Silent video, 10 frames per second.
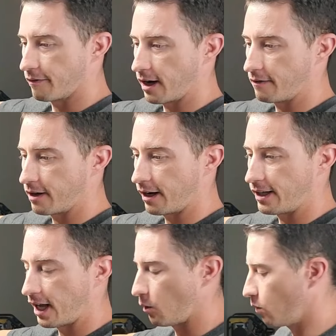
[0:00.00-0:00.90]
a
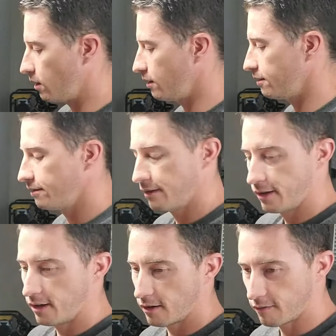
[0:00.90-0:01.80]
590A1,
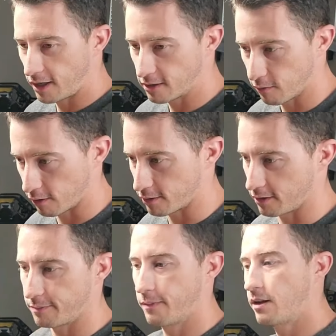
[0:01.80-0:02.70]
vice versa.
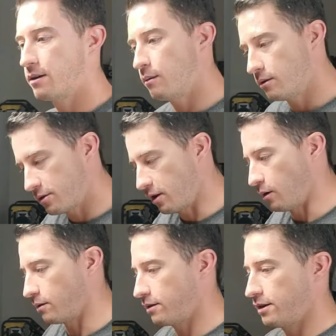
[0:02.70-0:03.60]

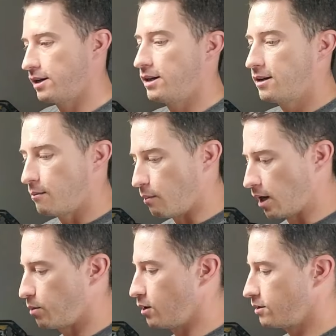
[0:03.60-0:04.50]
So,
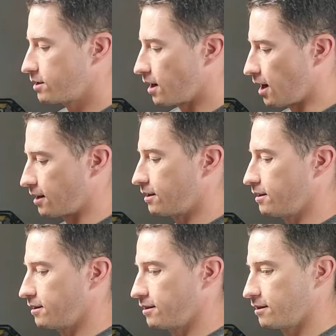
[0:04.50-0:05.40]
bare bones stock,
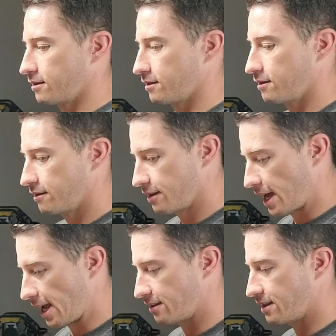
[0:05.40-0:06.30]

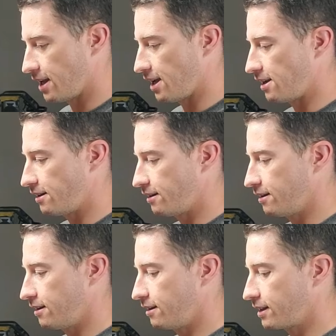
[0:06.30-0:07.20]
as they
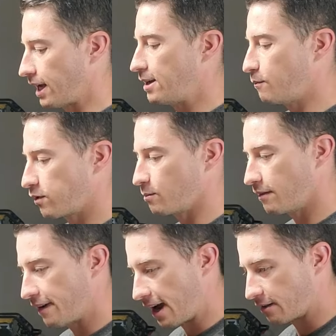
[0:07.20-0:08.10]
came from the
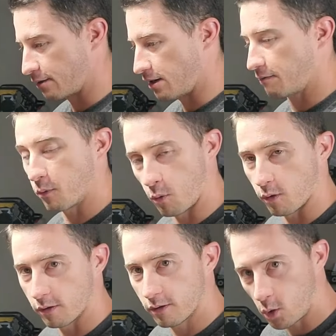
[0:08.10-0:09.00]
factory
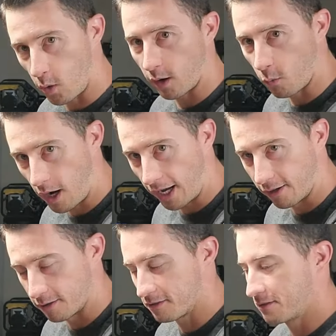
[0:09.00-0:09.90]
for quite a
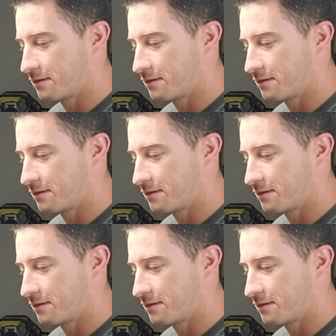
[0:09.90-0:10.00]
while,